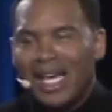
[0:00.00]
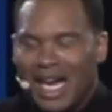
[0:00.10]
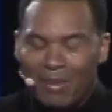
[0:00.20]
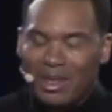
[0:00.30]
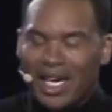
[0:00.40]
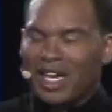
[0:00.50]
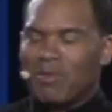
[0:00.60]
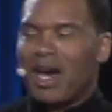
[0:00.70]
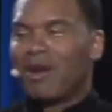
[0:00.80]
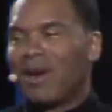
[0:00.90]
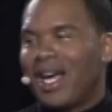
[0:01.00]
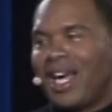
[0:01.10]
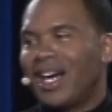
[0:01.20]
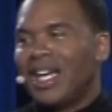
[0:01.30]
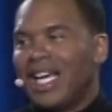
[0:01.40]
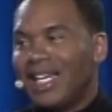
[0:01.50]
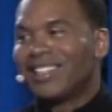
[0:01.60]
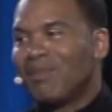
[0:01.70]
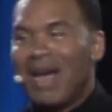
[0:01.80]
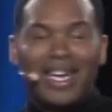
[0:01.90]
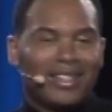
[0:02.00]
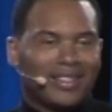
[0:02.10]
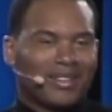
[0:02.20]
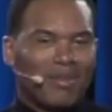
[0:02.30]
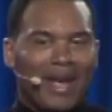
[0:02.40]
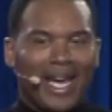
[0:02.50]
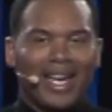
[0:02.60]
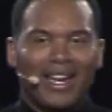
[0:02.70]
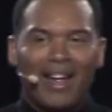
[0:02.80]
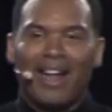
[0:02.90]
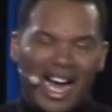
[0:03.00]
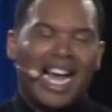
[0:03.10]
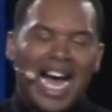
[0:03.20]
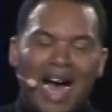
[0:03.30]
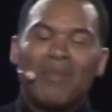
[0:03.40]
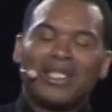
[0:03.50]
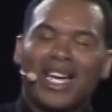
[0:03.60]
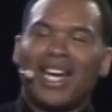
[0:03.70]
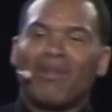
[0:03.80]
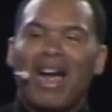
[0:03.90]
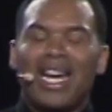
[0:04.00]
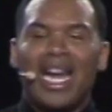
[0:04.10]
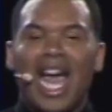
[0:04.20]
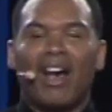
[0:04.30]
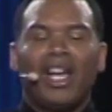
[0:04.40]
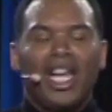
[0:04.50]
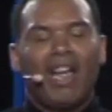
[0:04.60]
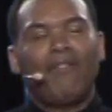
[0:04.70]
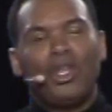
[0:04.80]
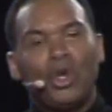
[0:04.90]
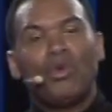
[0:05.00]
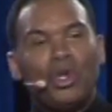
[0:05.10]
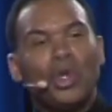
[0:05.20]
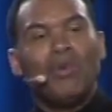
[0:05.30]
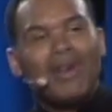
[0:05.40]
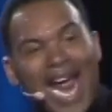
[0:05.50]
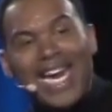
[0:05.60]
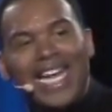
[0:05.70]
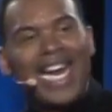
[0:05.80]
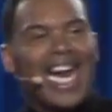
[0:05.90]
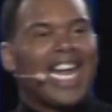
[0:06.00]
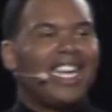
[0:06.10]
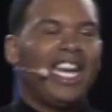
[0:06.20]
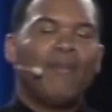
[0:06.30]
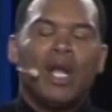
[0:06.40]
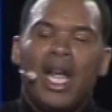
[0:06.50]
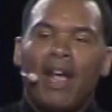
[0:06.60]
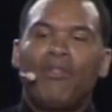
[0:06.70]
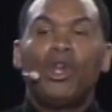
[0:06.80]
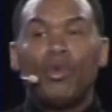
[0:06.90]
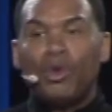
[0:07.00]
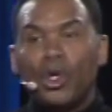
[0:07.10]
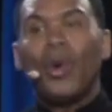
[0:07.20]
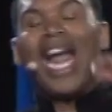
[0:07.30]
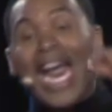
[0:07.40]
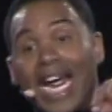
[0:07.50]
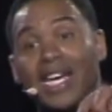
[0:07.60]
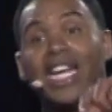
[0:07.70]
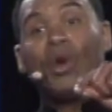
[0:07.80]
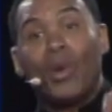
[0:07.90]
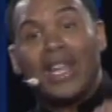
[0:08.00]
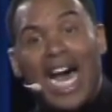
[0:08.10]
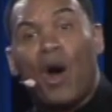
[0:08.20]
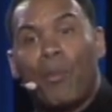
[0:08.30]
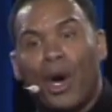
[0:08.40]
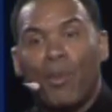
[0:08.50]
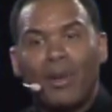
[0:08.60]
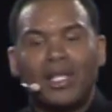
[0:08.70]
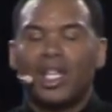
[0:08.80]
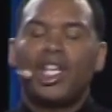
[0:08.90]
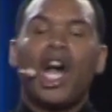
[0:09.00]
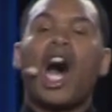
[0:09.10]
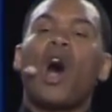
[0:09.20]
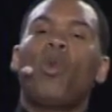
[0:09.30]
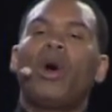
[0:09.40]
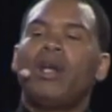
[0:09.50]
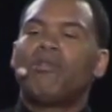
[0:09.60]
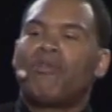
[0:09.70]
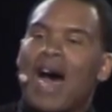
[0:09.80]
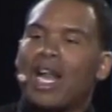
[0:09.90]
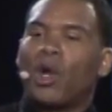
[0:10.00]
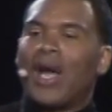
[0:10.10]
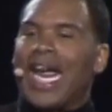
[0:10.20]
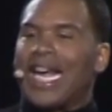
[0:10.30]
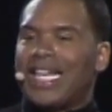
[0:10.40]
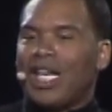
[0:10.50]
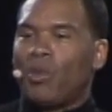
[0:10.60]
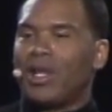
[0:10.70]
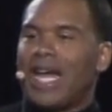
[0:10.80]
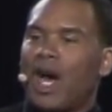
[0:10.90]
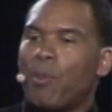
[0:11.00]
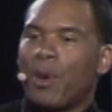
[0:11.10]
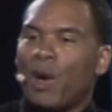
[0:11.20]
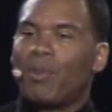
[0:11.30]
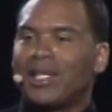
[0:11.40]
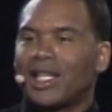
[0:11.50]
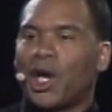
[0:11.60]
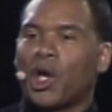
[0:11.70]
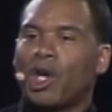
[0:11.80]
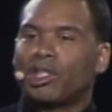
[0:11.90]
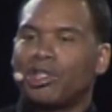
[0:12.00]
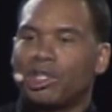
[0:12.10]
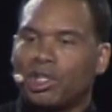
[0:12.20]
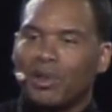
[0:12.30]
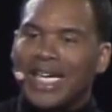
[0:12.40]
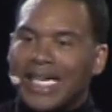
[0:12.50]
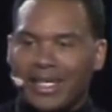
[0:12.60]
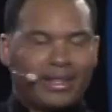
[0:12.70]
I'm thinking about it right here. It's amazing to me. I'm going to tell you right now. If you knew naked Andy, if you knew Andy without purpose, y'all wouldn't follow Andy without purpose across the street.